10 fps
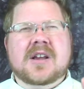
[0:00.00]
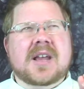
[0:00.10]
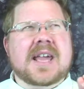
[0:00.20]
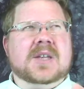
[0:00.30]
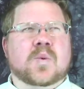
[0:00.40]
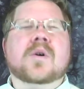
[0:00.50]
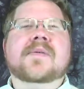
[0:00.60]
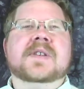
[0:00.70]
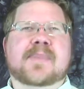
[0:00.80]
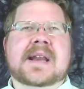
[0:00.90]
It's worth
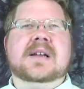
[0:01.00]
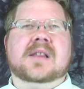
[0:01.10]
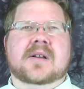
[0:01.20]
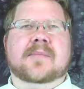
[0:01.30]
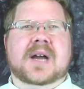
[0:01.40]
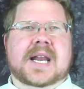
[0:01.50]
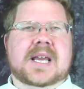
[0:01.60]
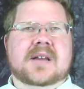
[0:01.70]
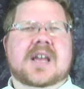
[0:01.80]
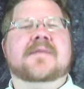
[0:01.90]
spending a little
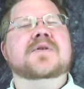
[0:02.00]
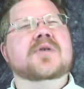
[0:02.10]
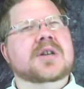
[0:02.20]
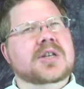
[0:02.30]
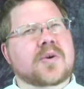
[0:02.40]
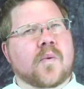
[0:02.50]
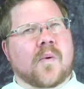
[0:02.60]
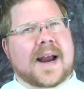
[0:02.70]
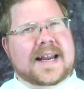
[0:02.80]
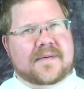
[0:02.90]
money if you can
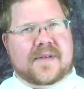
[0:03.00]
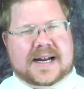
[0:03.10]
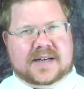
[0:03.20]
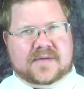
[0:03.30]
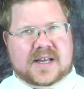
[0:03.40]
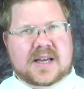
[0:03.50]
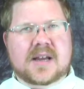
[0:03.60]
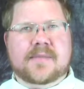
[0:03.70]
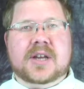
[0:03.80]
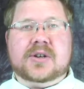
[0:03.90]
write it effectively.
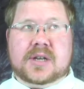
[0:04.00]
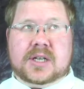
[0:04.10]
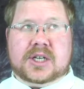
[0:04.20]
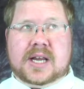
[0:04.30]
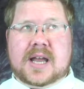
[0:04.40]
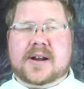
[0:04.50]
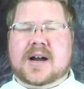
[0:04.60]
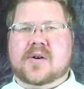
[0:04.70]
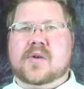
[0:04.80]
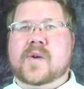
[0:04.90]
Make sure you check out
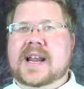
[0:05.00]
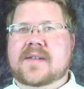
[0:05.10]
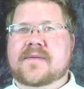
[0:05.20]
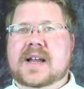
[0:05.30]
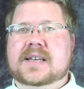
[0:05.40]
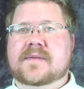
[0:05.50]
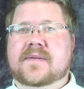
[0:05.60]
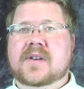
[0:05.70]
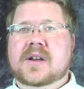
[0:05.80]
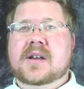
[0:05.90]
our Writing
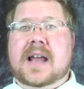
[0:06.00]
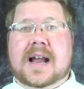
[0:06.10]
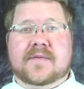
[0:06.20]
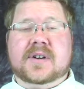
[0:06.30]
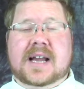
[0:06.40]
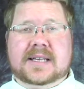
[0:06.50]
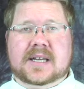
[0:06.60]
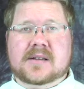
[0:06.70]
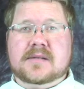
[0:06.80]
Effective Advertising